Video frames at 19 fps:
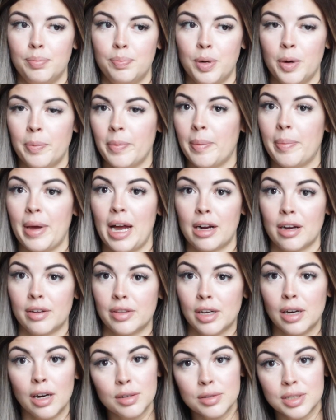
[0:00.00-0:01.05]
Put me back on
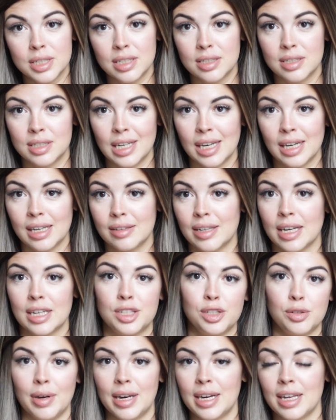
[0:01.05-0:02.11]
the hostess stand, like
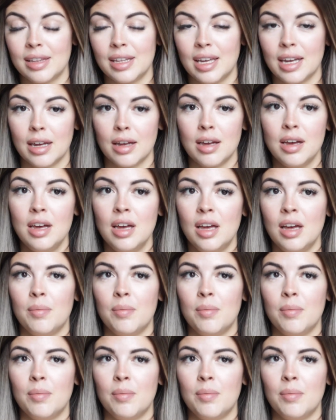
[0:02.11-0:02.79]
do anything.